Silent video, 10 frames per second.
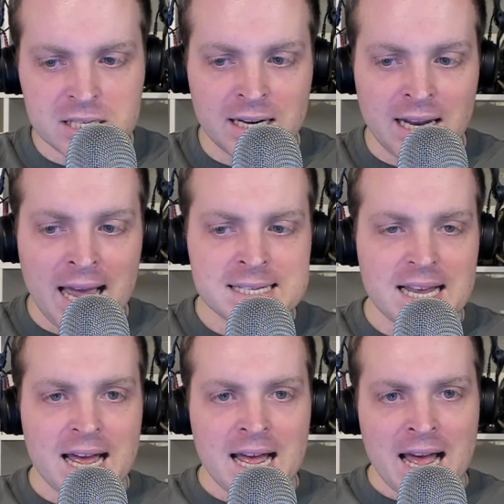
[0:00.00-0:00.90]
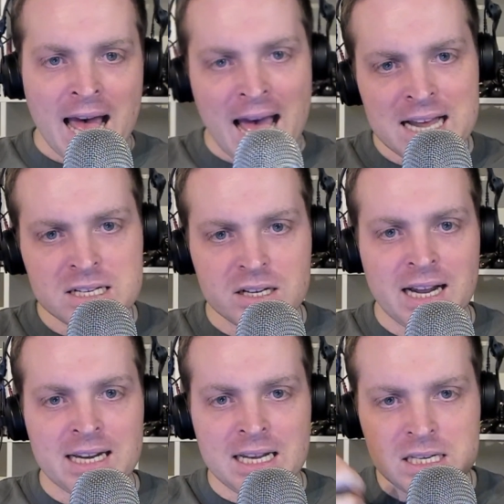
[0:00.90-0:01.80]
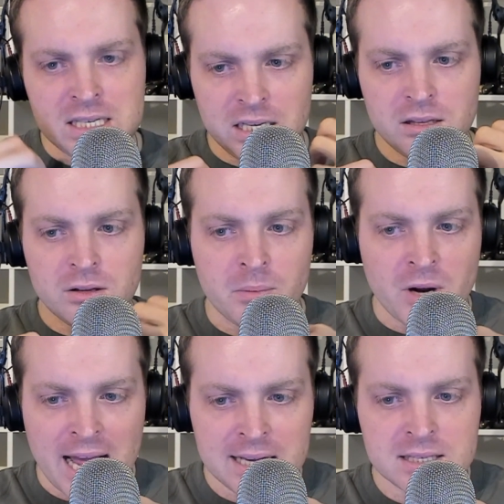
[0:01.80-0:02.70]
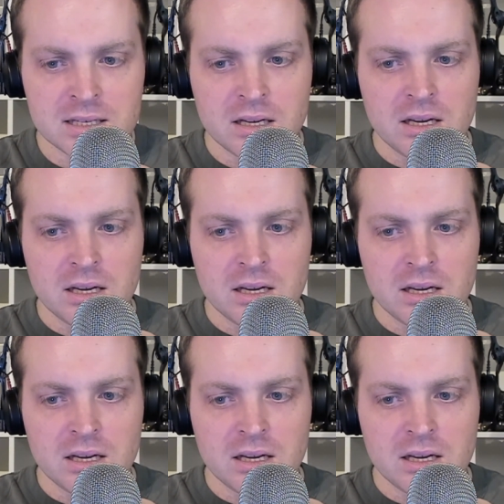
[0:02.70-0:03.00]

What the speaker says: And x has an identity, the number x,